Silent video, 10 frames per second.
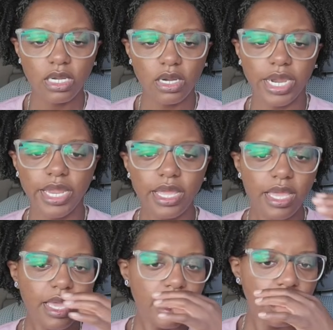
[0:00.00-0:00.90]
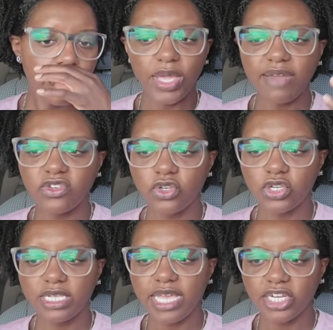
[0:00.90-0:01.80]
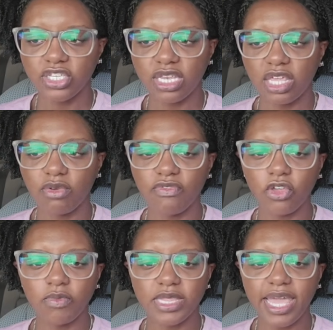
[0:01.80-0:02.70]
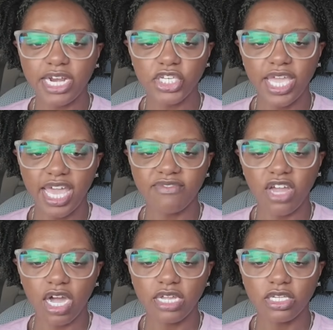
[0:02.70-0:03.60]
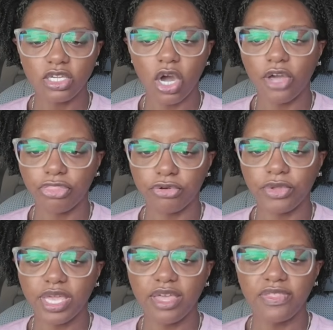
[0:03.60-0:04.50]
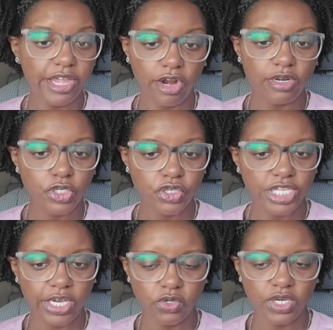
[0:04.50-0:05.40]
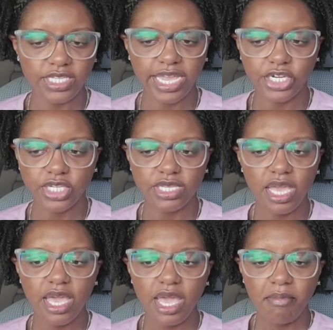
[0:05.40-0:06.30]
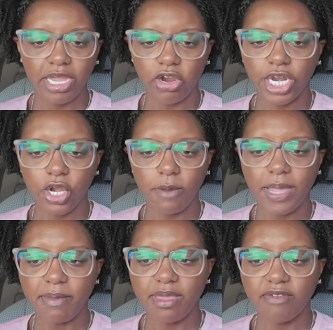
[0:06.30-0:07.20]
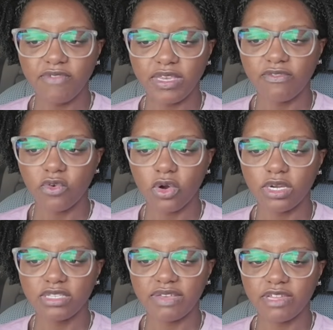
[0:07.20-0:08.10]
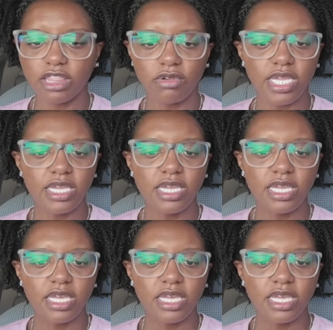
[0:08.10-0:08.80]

All right. We have 2 transactions that need review, but they actually have not gone through yet. They are scheduled transactions. My credit card payment, $54.73.